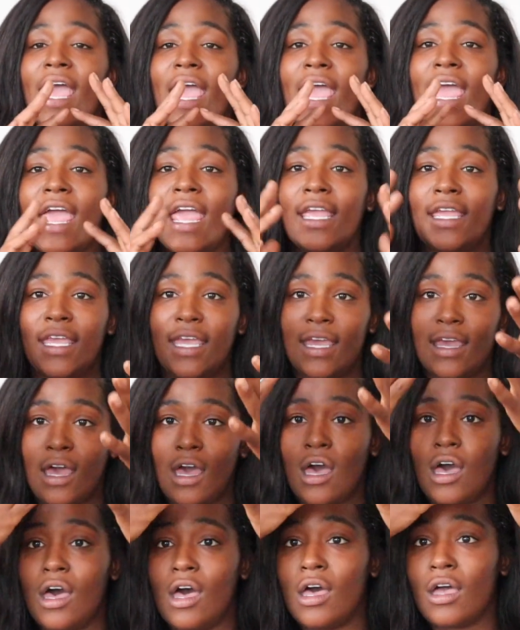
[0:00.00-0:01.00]
and
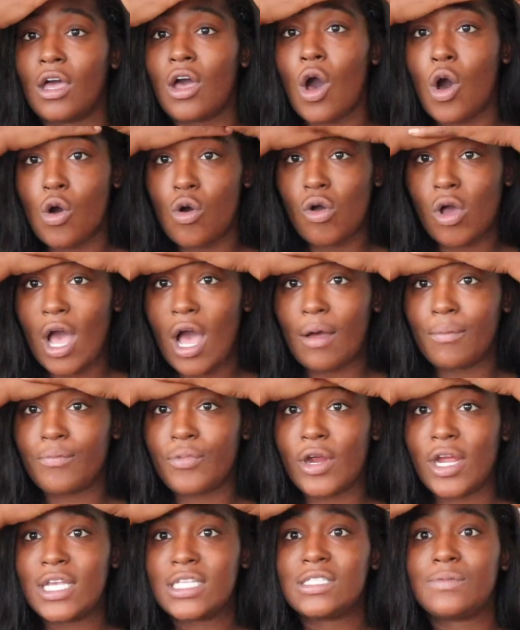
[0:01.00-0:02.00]
get a cold
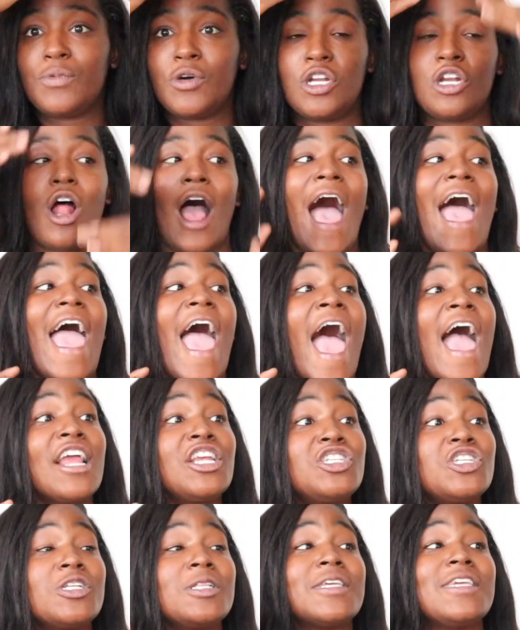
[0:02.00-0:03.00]
compress, put it on. I
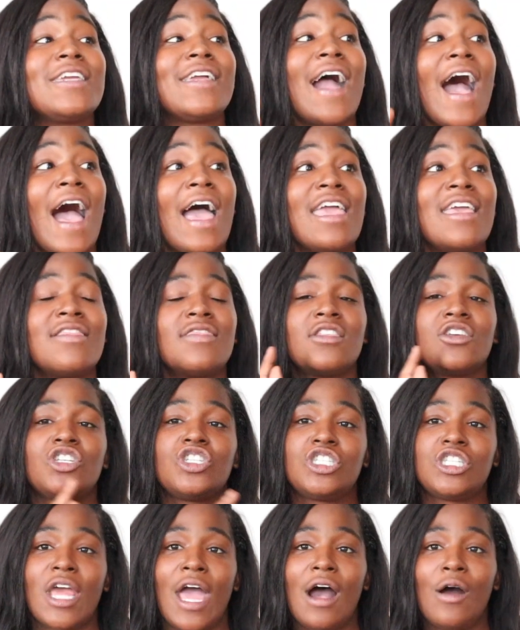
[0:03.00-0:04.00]
actually got in the
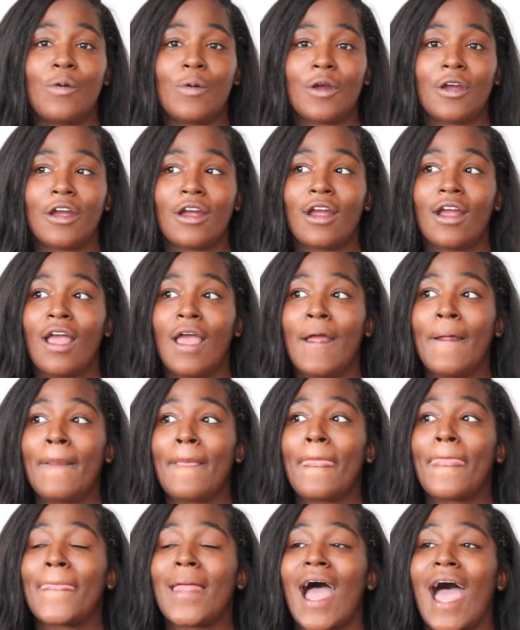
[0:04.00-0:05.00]
shower.
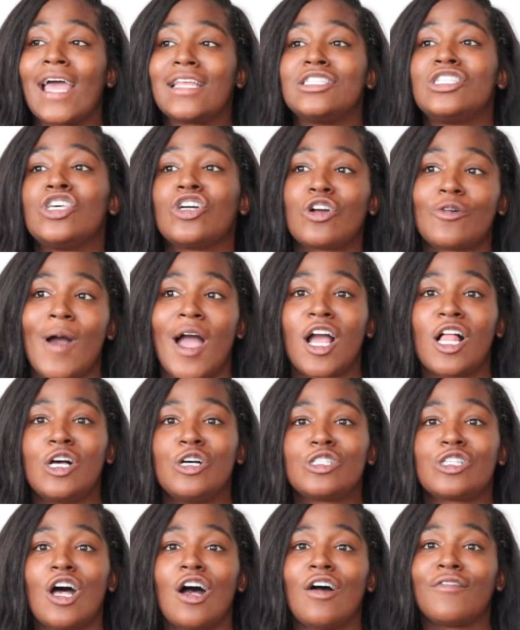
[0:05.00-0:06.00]
I took my
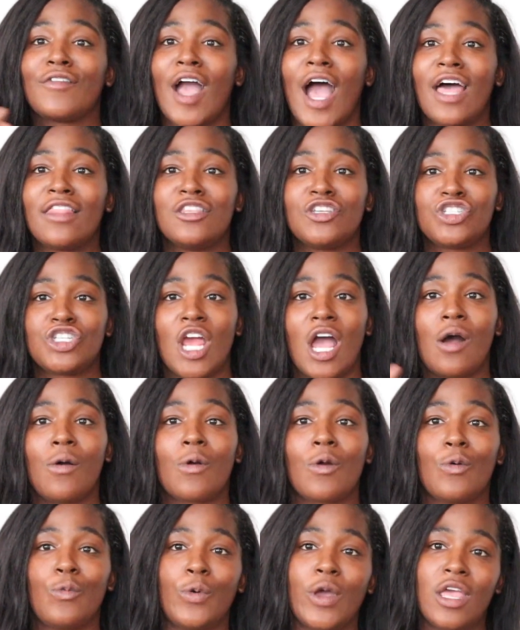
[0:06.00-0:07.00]
clothes off, got in the
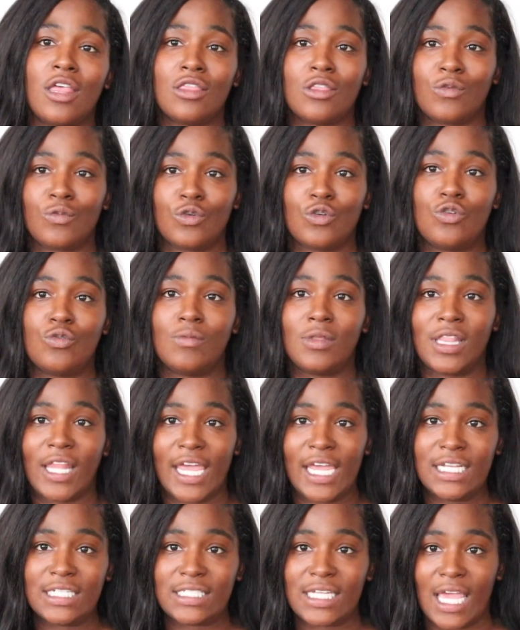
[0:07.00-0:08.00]
shower, went in the room,
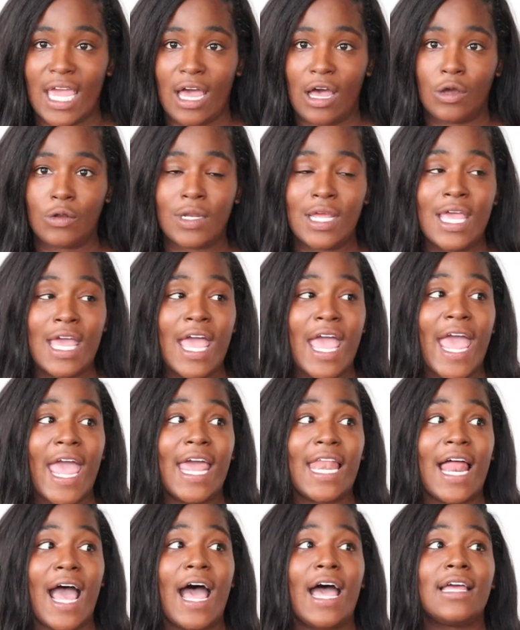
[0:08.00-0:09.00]
laid down,
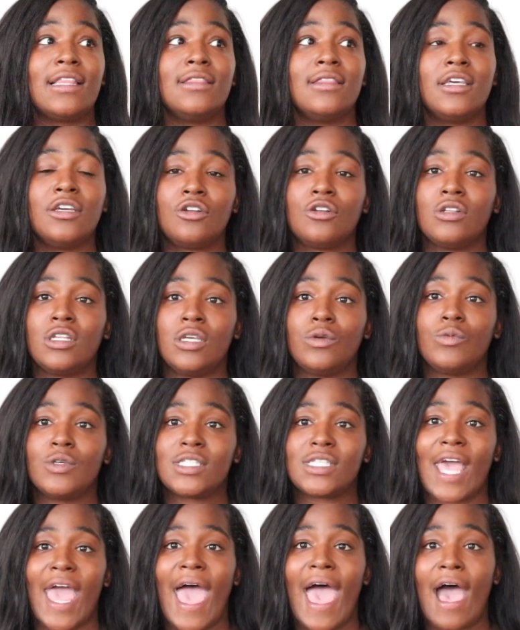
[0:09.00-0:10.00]
and I literally
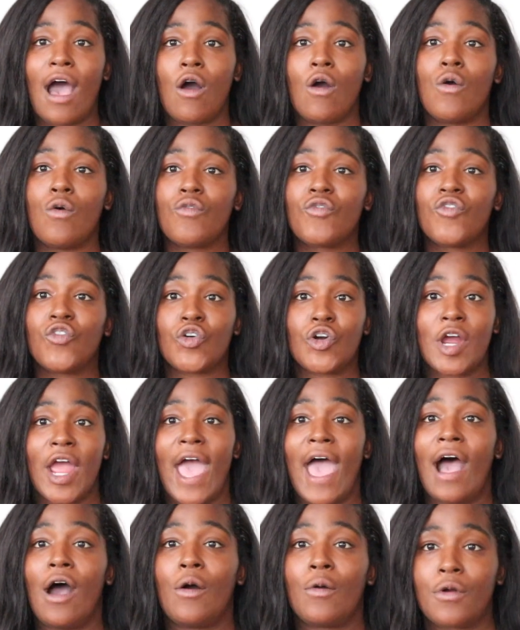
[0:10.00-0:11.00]
was out for
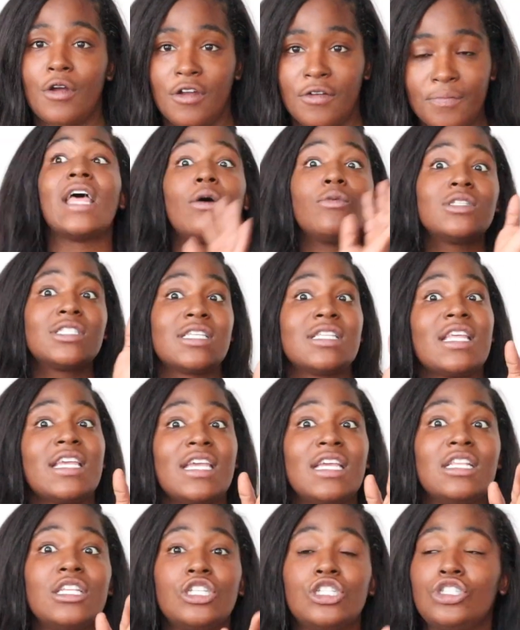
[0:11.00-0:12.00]
an hour. That was in the
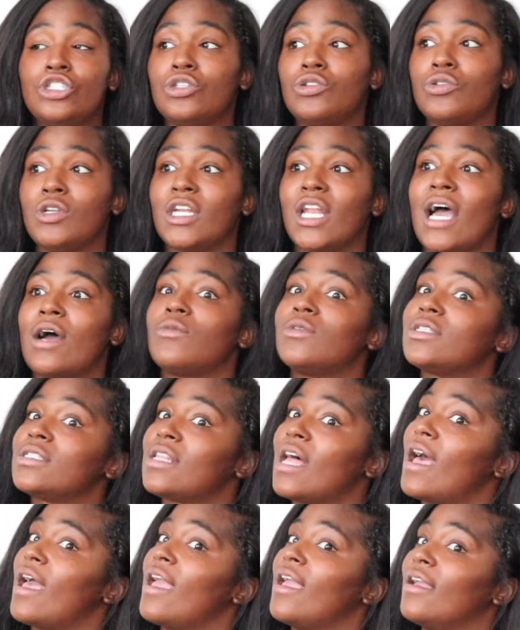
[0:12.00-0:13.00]
end of June, and I was
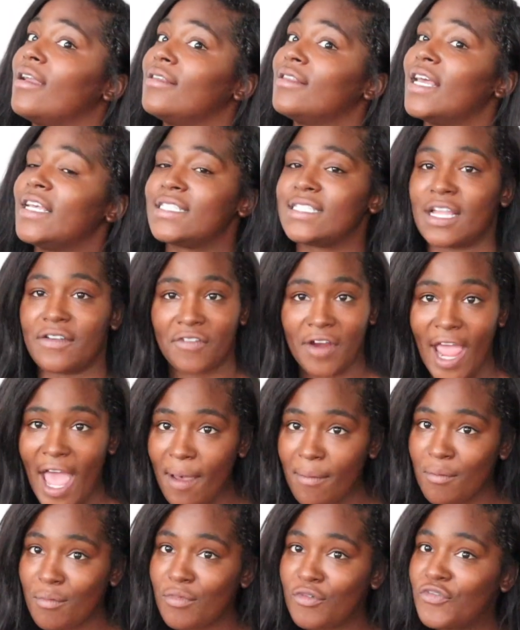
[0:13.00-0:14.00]
like, that's never
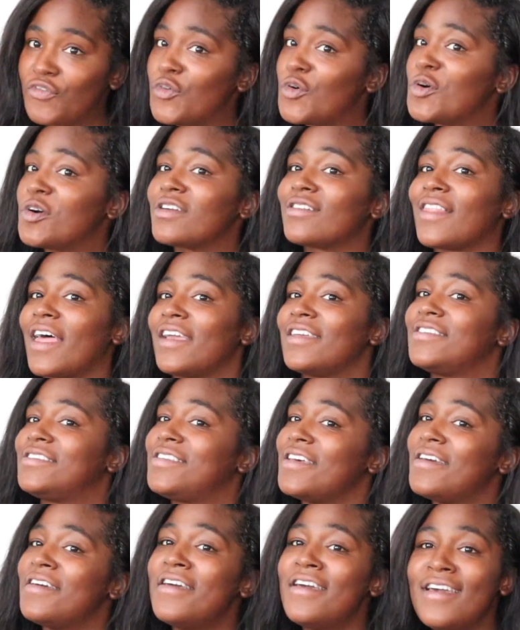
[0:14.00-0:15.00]
happened before, like
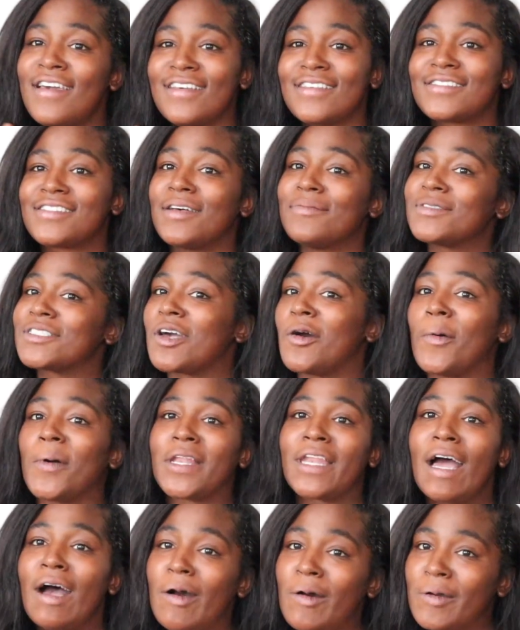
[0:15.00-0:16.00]
something's
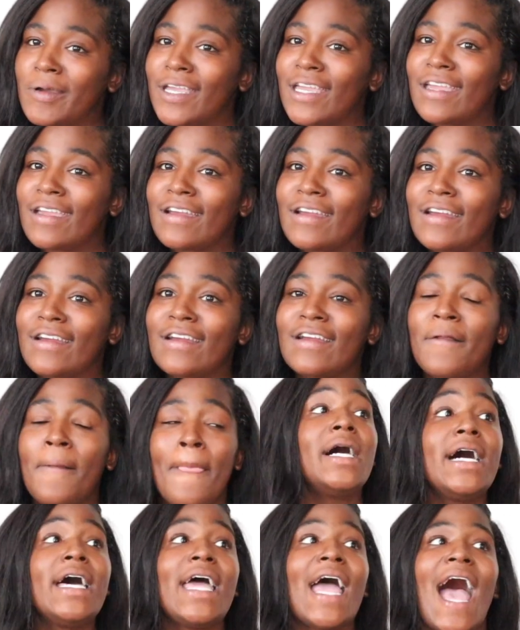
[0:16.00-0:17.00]
going on here.
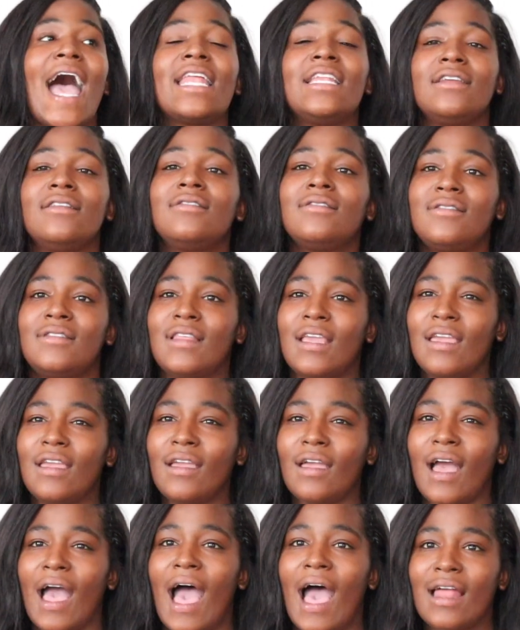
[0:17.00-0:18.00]
But I didn't
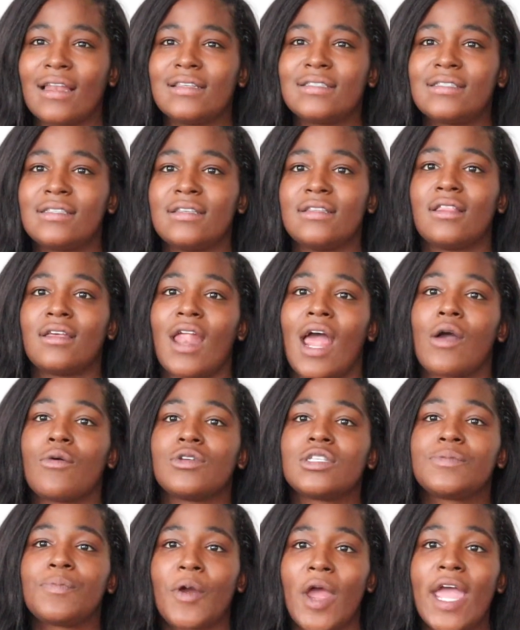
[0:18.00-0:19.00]
think, honestly, that I
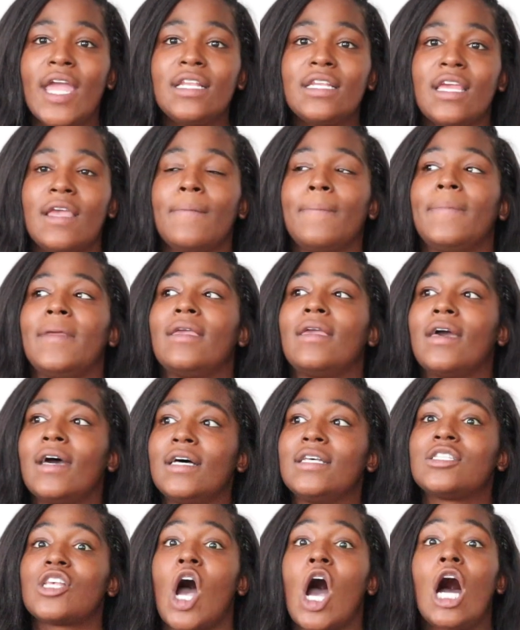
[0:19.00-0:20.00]
was pregnant,
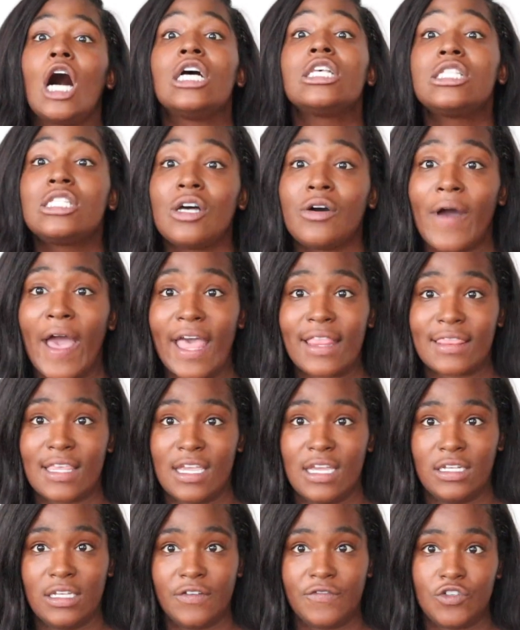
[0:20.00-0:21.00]
because also at the
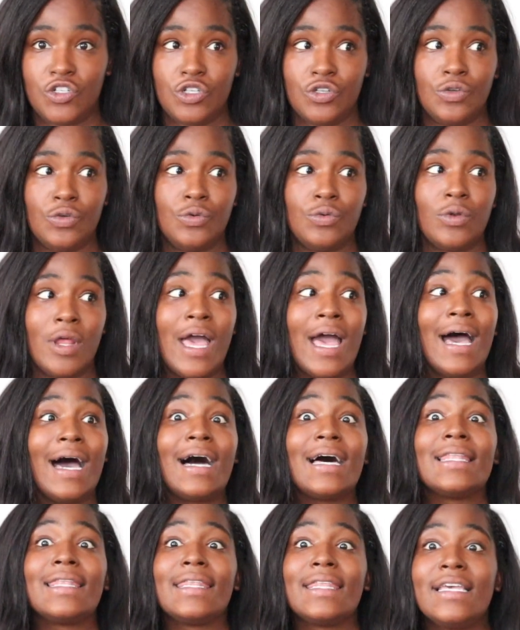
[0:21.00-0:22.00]
end of June,
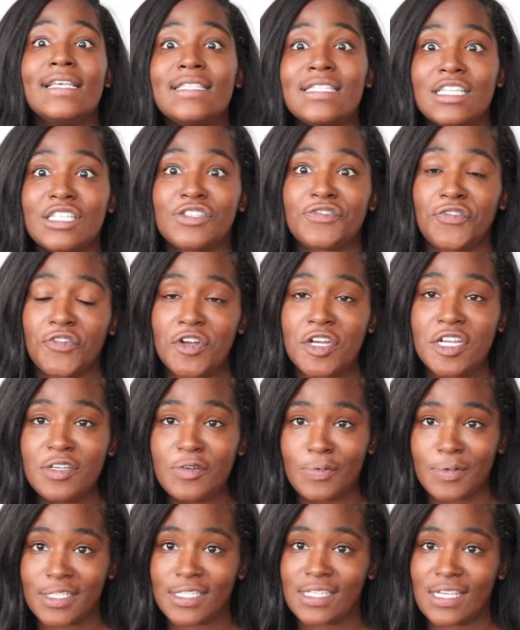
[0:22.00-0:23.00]
Alyssa's
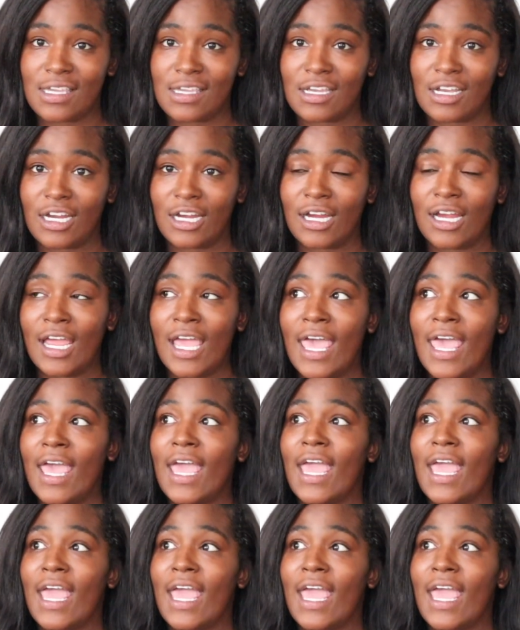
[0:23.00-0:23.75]
friend was here,